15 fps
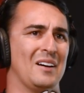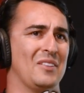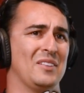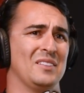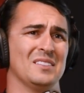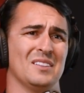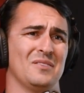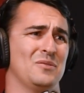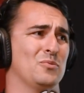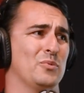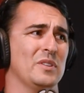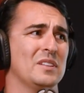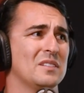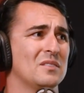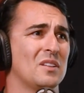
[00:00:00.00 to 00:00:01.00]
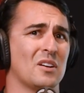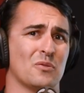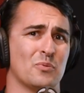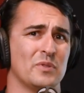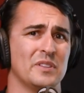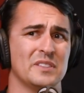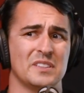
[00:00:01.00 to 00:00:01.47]
I think that
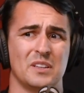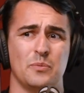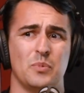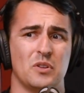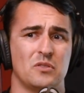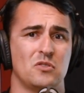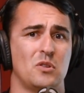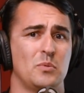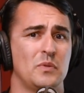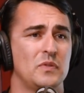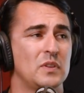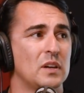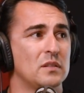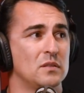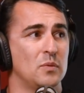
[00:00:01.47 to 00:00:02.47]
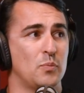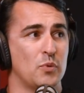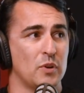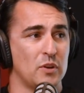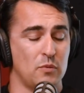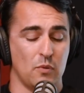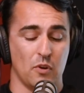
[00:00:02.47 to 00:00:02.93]
realistically, by the time we've done the
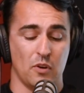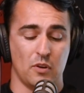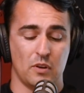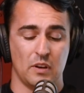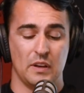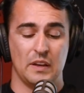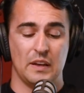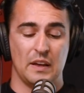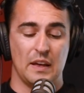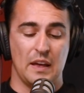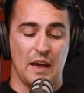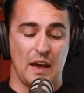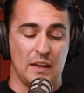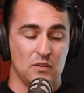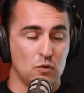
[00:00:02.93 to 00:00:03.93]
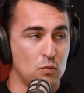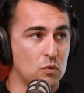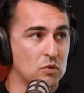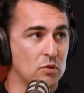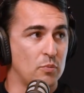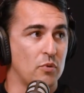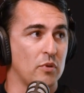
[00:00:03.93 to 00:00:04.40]
brickwork and the
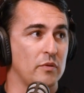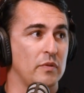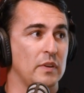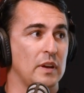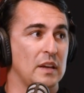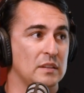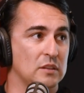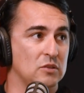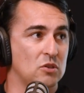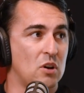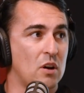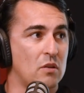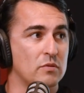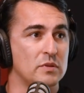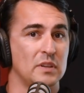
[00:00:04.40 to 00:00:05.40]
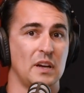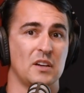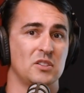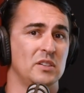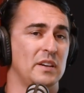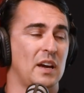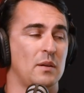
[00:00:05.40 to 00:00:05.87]
waterproofing and the tiles, it
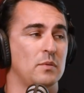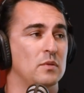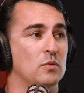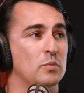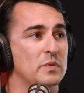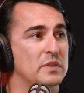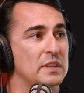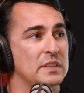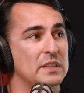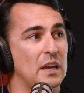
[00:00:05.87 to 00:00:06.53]
actually came in almost the